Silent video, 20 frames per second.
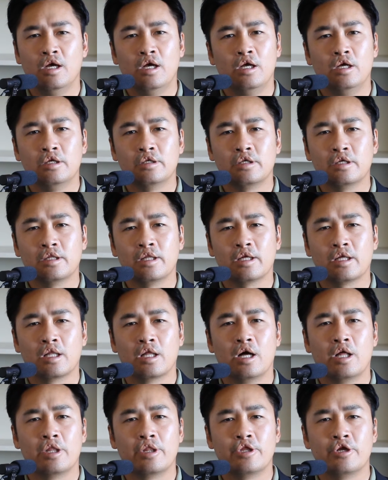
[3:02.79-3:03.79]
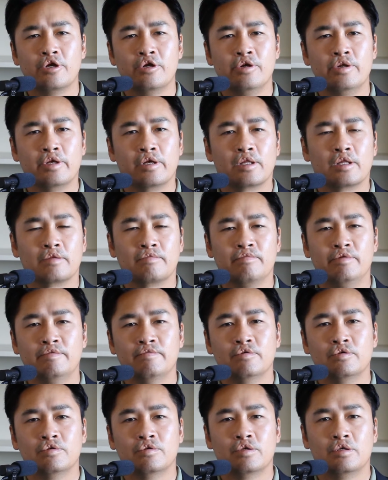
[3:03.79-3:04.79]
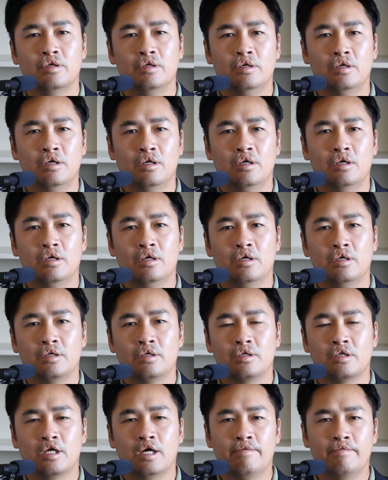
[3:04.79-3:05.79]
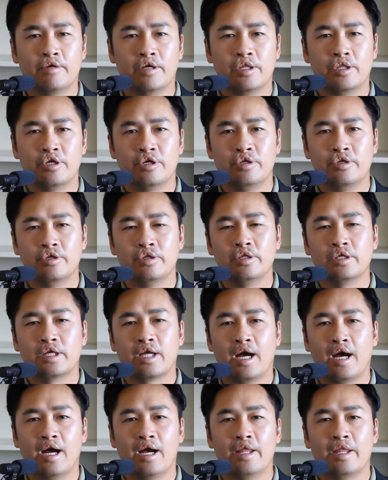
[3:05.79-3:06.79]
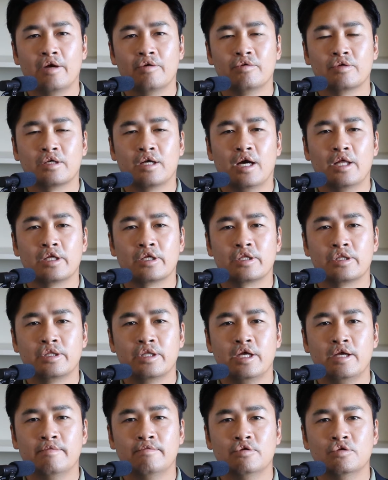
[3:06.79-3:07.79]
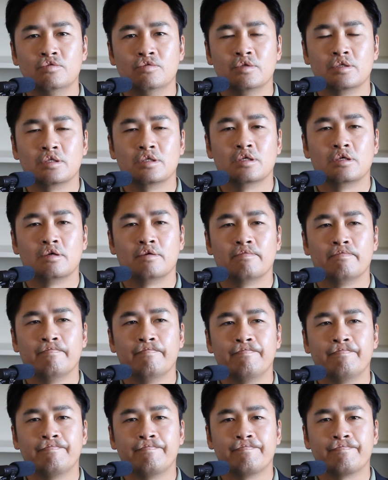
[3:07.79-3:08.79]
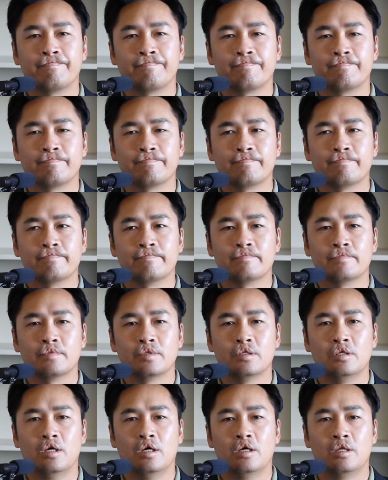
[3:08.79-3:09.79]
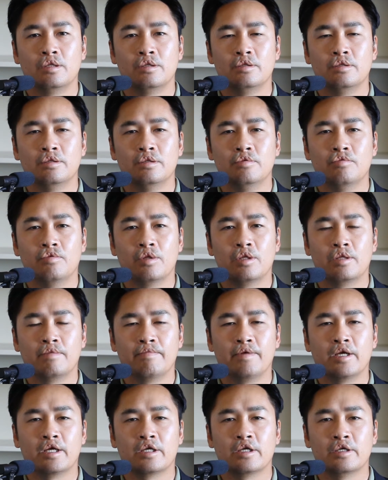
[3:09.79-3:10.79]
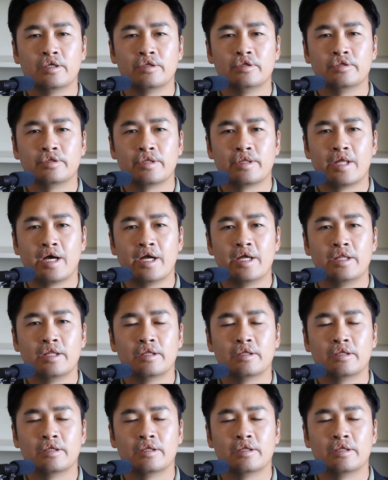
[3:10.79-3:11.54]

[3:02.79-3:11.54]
It's just like a lot of turning. Like people were coming and turning. The only guy that was kind of stable was one of the main characters, the knight.